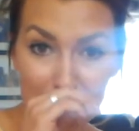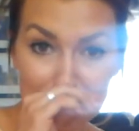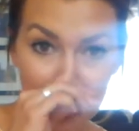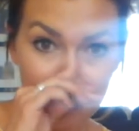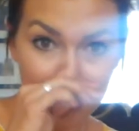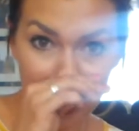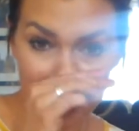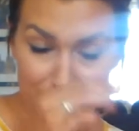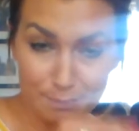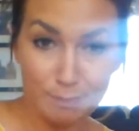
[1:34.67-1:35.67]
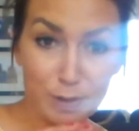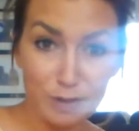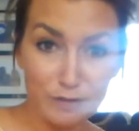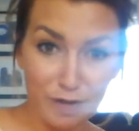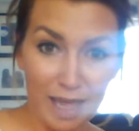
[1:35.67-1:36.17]
Don't let
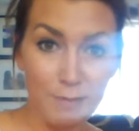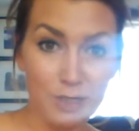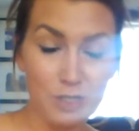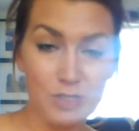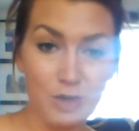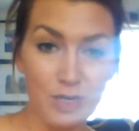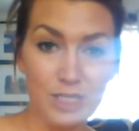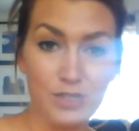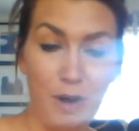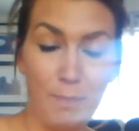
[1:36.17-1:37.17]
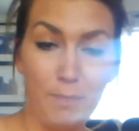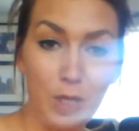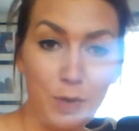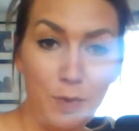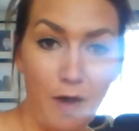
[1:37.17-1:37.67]
beautiful images on Instagram
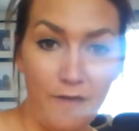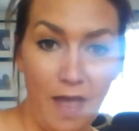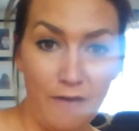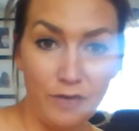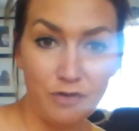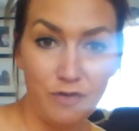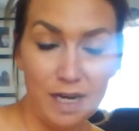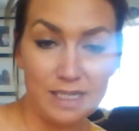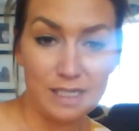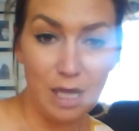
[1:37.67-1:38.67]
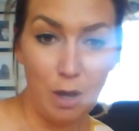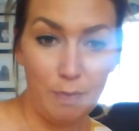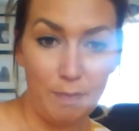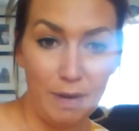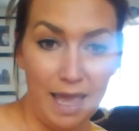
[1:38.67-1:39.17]
put you off ever trying to set
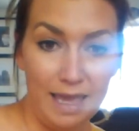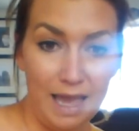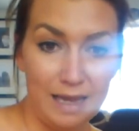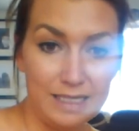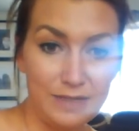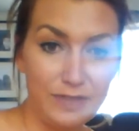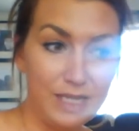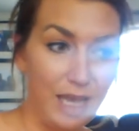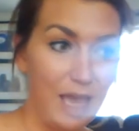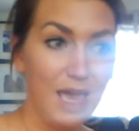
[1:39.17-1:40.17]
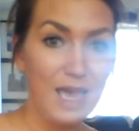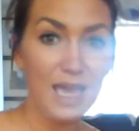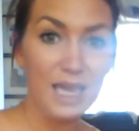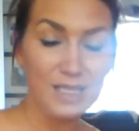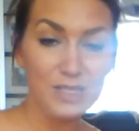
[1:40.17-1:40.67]
up a play activity.
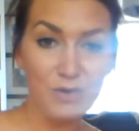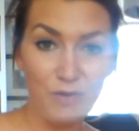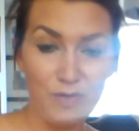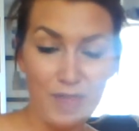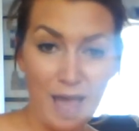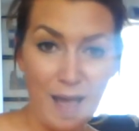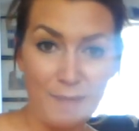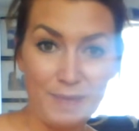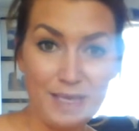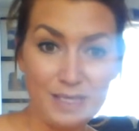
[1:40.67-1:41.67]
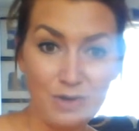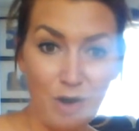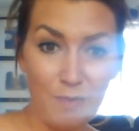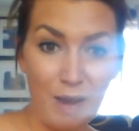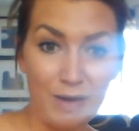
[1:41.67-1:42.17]
It is not um, it is
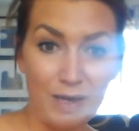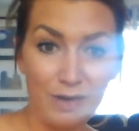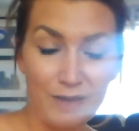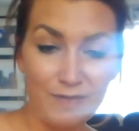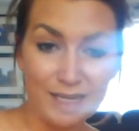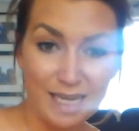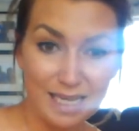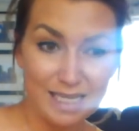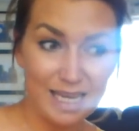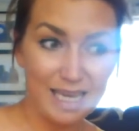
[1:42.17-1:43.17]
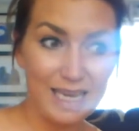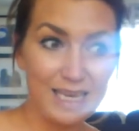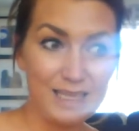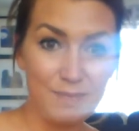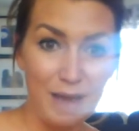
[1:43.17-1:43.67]
not about it looking fantastic. It
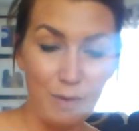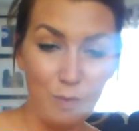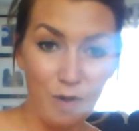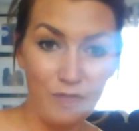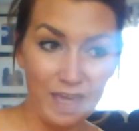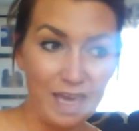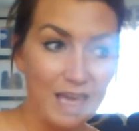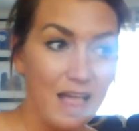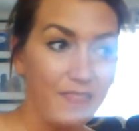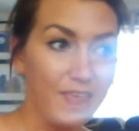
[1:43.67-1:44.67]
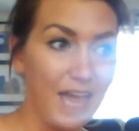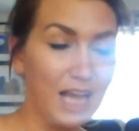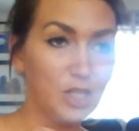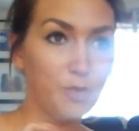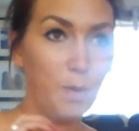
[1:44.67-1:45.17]
is about what the the
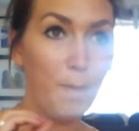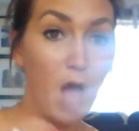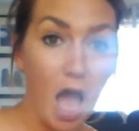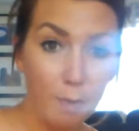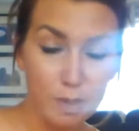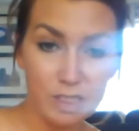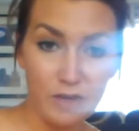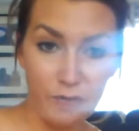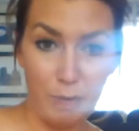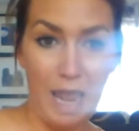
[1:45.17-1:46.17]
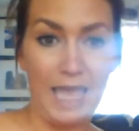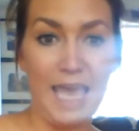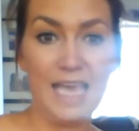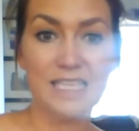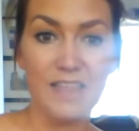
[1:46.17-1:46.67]
actual purpose of the
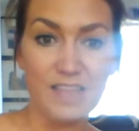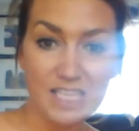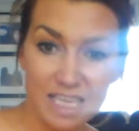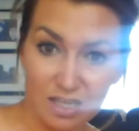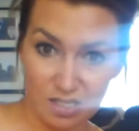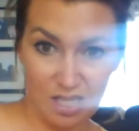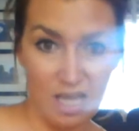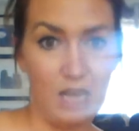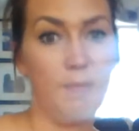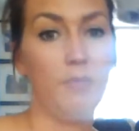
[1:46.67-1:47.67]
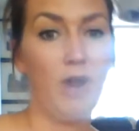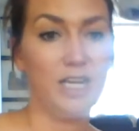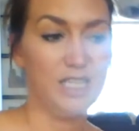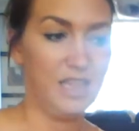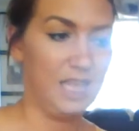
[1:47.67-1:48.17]
play is and the skills that are going to be
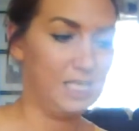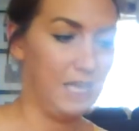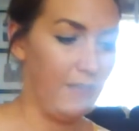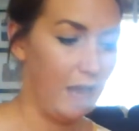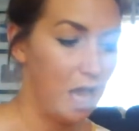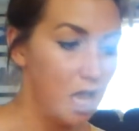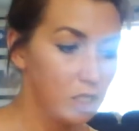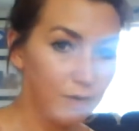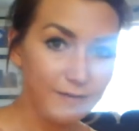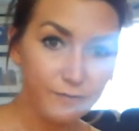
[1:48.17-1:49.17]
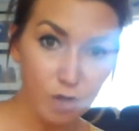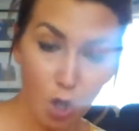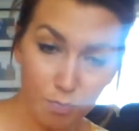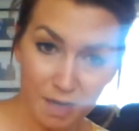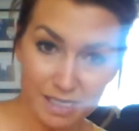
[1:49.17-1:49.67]
practiced and things like that. So I've
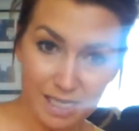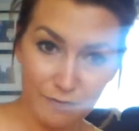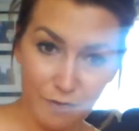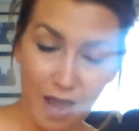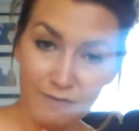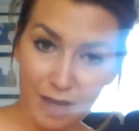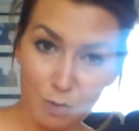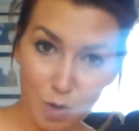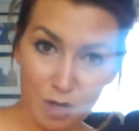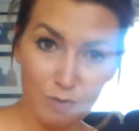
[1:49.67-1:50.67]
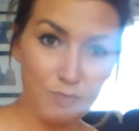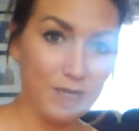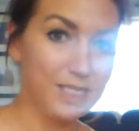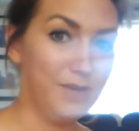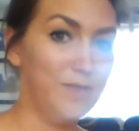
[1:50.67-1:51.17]
told myself, I've had a word with
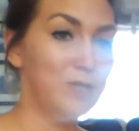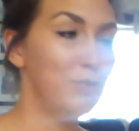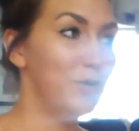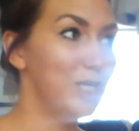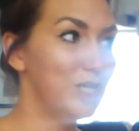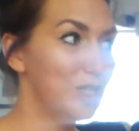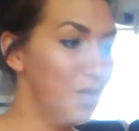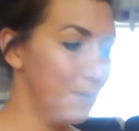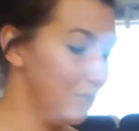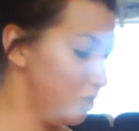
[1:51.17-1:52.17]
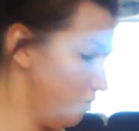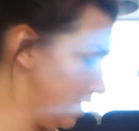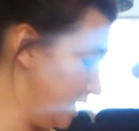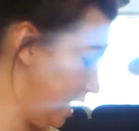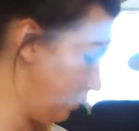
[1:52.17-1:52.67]
myself this morning to stop getting
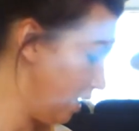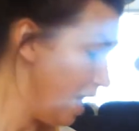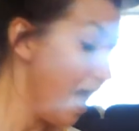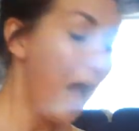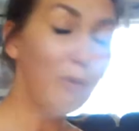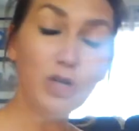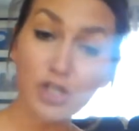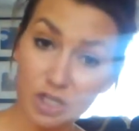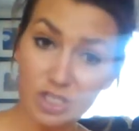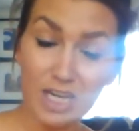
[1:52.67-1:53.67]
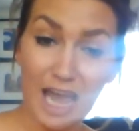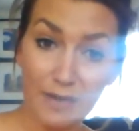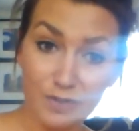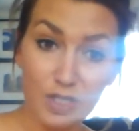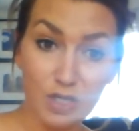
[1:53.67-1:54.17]
stressed out, and we're just going to
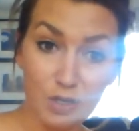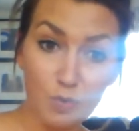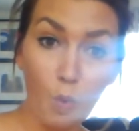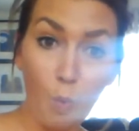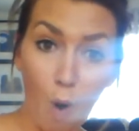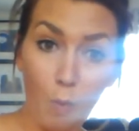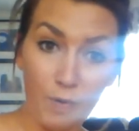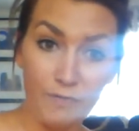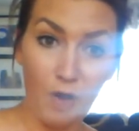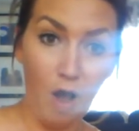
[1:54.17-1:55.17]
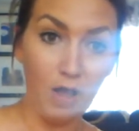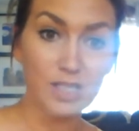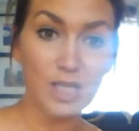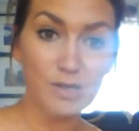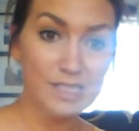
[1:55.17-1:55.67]
have to use what we've got.
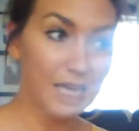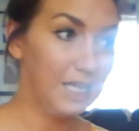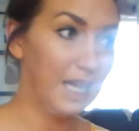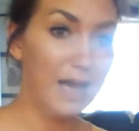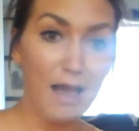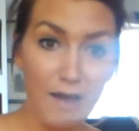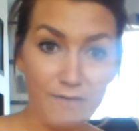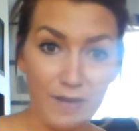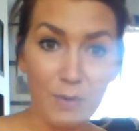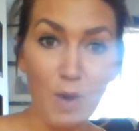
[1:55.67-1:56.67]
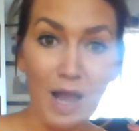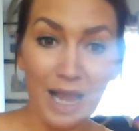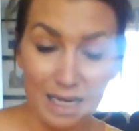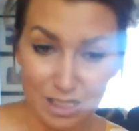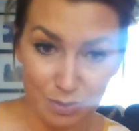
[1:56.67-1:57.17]
So sadly, I can't find what I
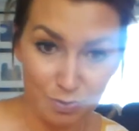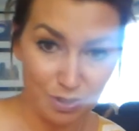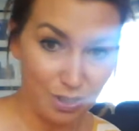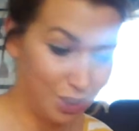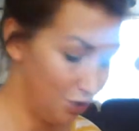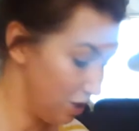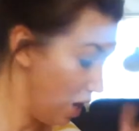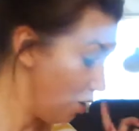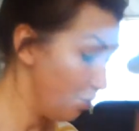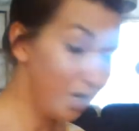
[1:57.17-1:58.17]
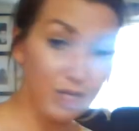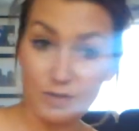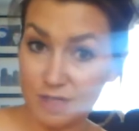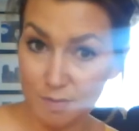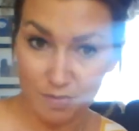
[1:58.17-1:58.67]
actually wanted to use, we're going to
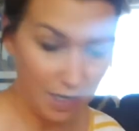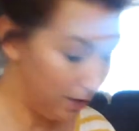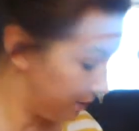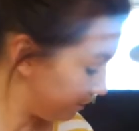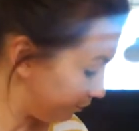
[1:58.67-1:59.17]
use something else.